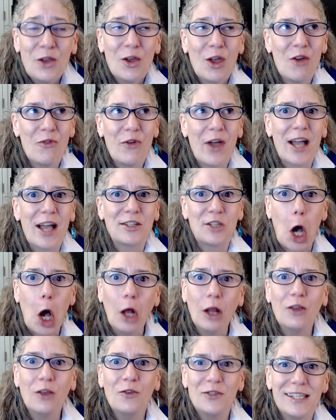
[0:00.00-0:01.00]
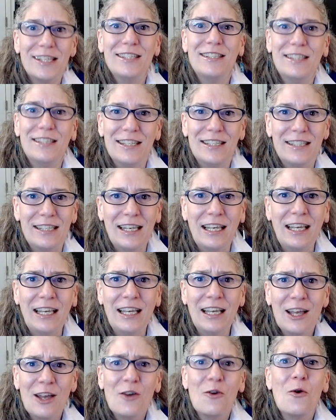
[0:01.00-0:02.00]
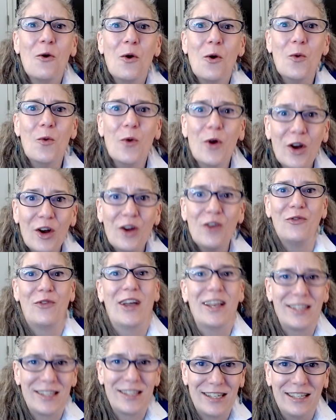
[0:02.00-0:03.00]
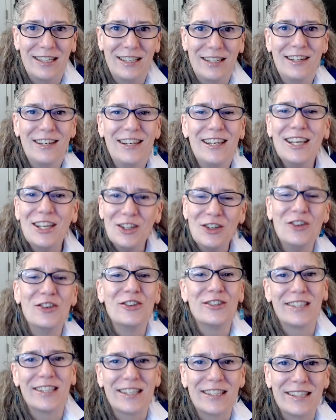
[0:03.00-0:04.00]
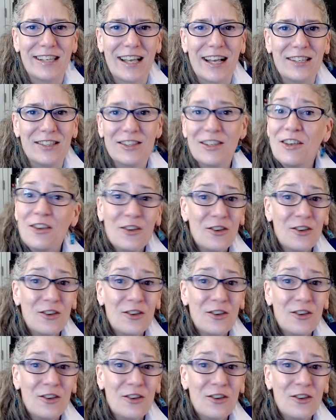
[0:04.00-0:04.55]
In fact, all of CCC, we're invested in your success.